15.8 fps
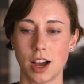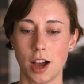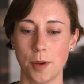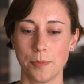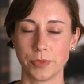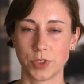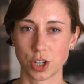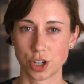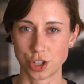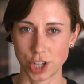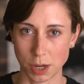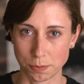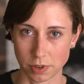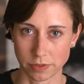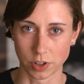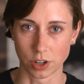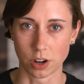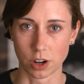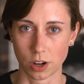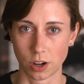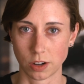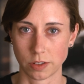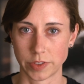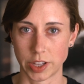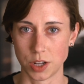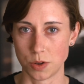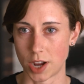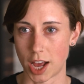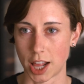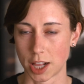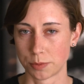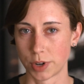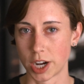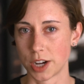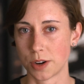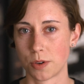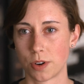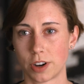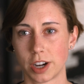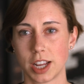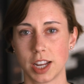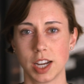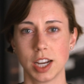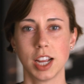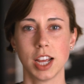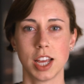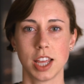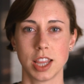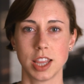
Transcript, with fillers: um, the shape of a curve that you calibrate, or in